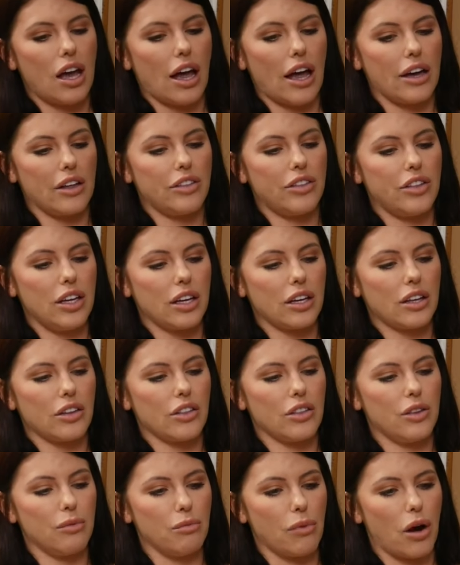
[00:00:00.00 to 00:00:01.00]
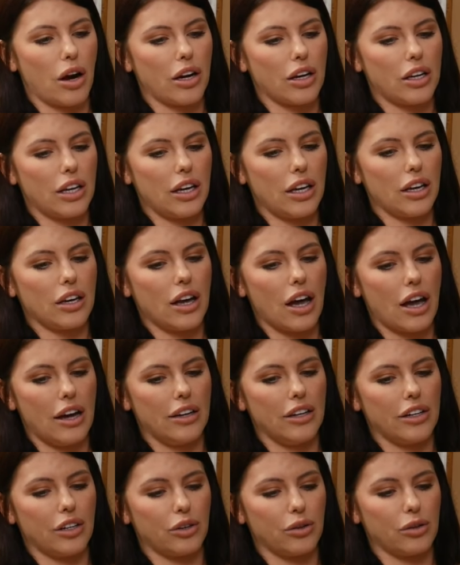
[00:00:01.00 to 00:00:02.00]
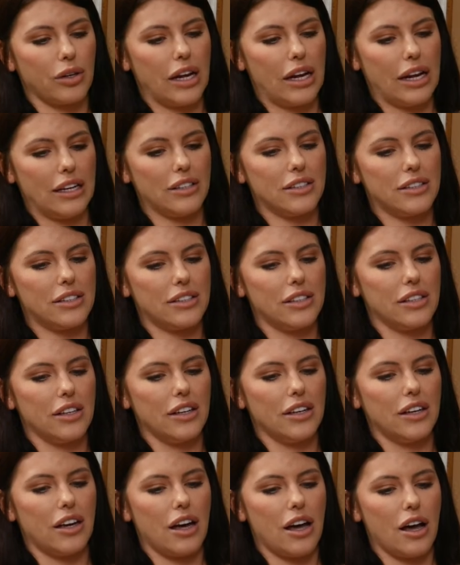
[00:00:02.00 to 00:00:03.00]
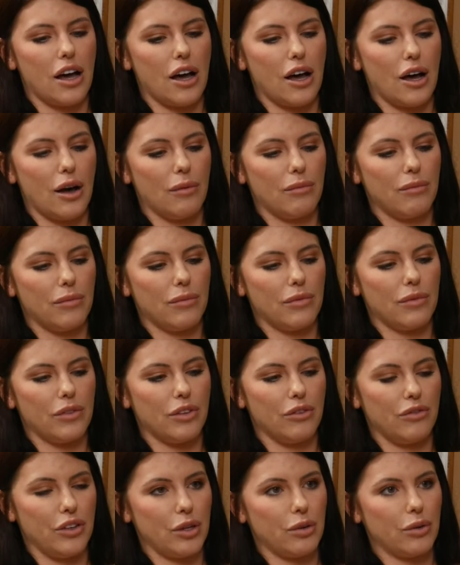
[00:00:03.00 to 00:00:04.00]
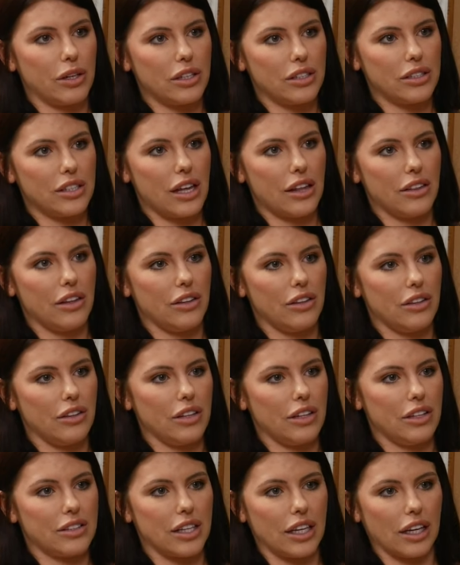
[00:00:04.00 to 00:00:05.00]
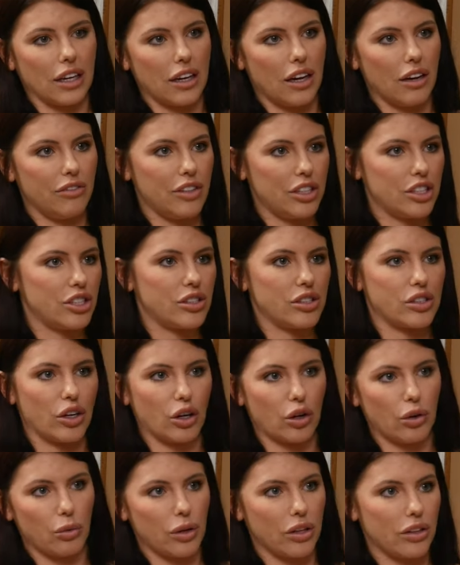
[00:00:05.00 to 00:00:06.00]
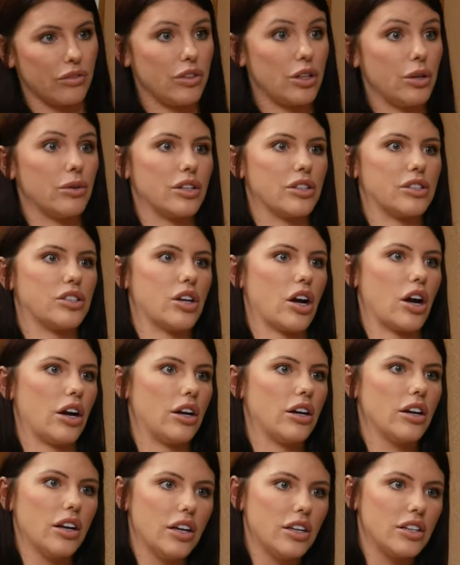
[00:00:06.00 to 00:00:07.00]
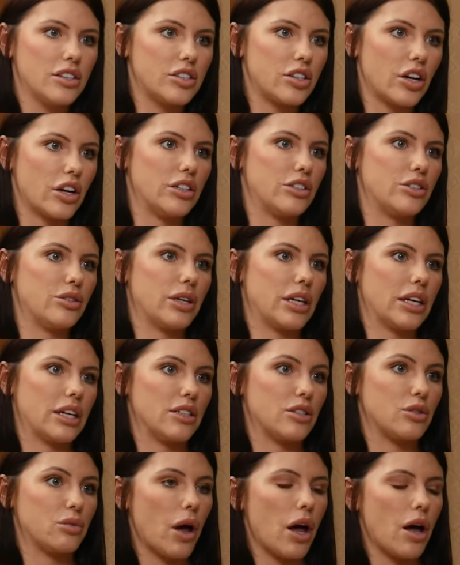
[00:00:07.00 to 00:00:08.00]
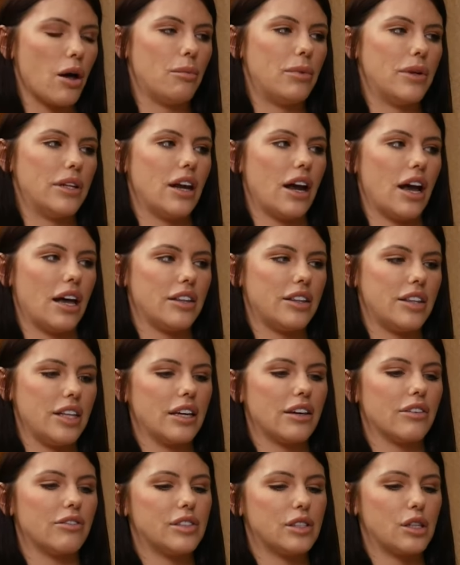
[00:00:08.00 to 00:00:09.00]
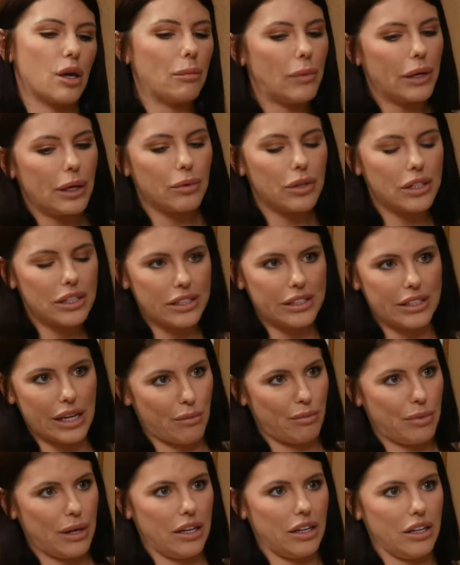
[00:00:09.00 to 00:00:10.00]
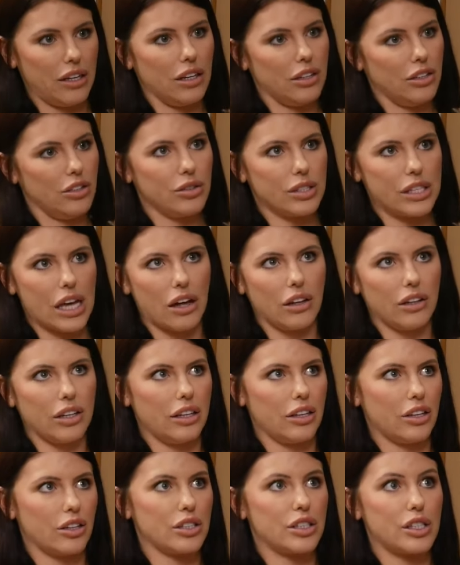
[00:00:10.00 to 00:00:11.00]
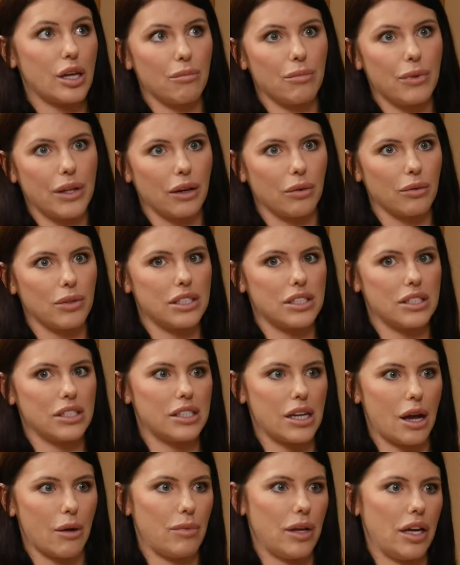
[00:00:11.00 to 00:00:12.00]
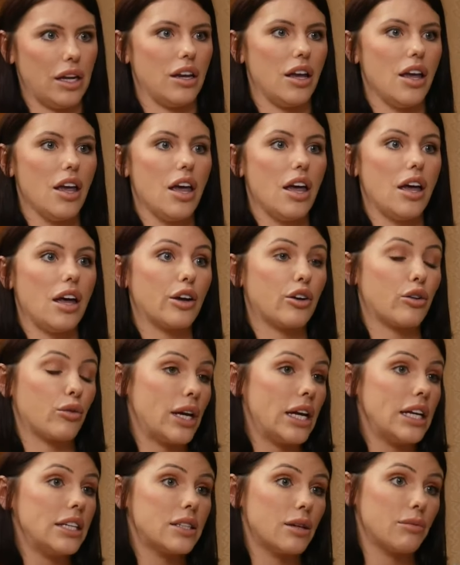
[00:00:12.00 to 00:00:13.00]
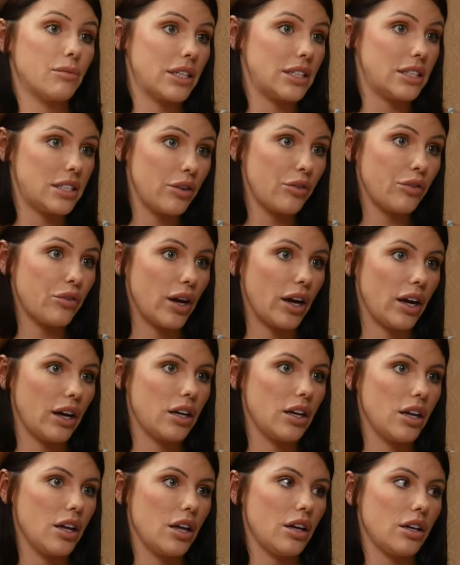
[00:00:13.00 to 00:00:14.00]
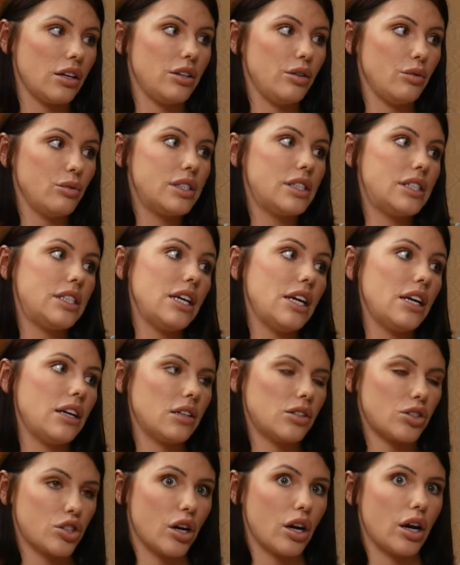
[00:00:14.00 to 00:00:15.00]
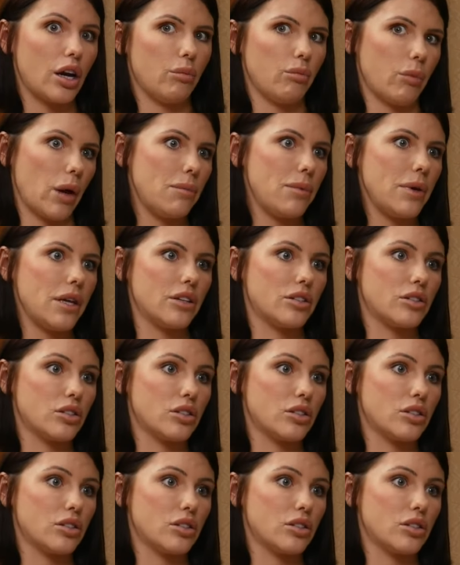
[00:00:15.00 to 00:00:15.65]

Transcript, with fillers: I think the market kind of creates um, the viewers and then it's like a vicious circle where the viewers start start doing it as well but i think if somebody were to step in a news outlet or something was to step in and create something different you would see sure it might be a